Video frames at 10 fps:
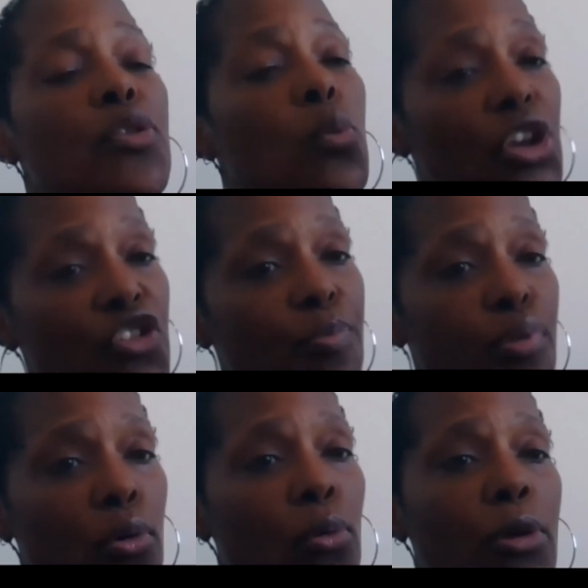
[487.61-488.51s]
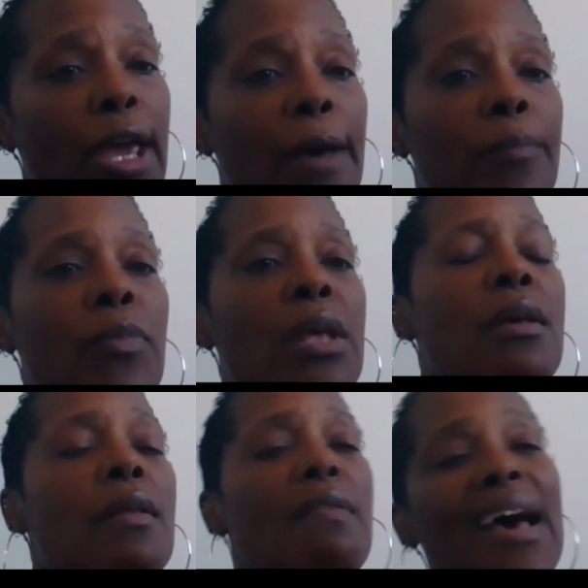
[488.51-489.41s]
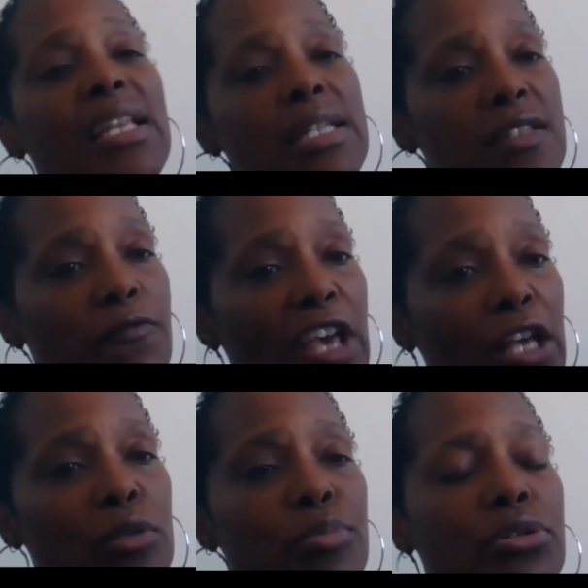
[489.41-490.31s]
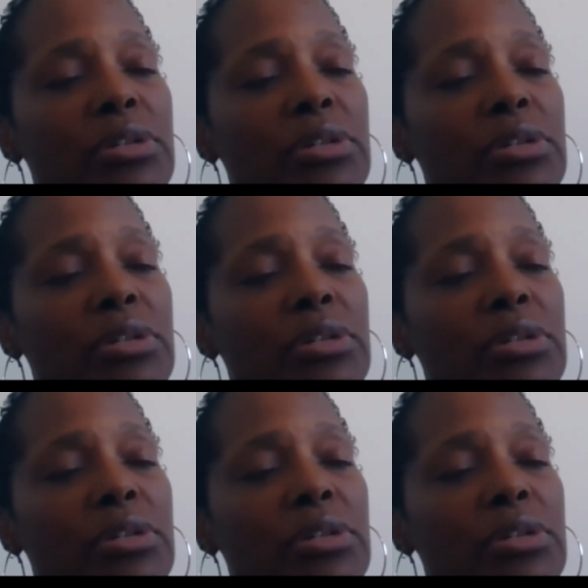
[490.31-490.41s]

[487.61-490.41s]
the WISH program that is available.